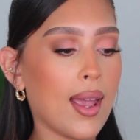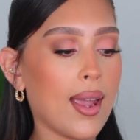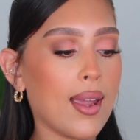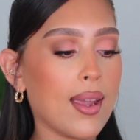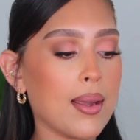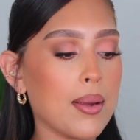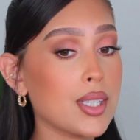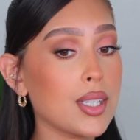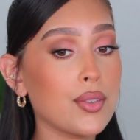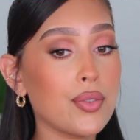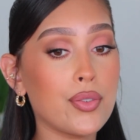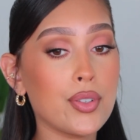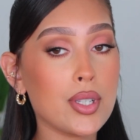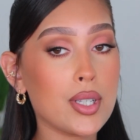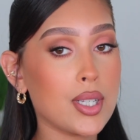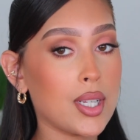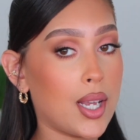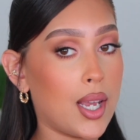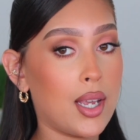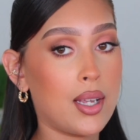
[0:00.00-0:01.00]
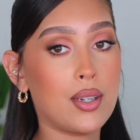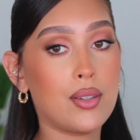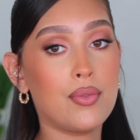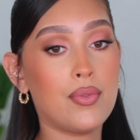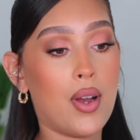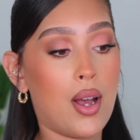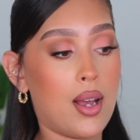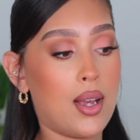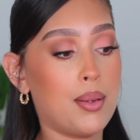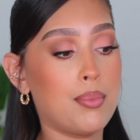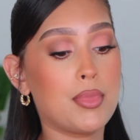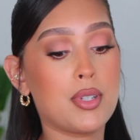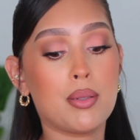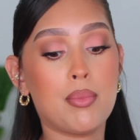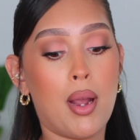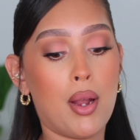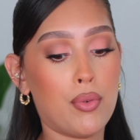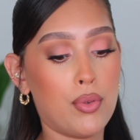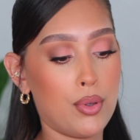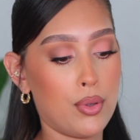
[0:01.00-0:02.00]
a sophisticated vibe to
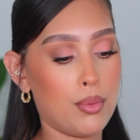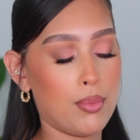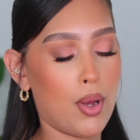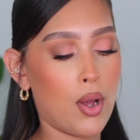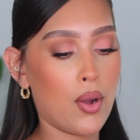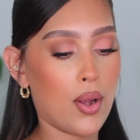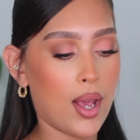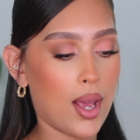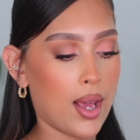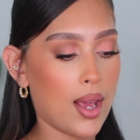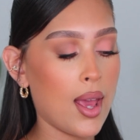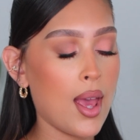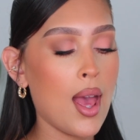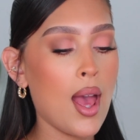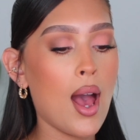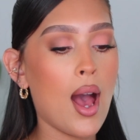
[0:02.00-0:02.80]
my room, okay?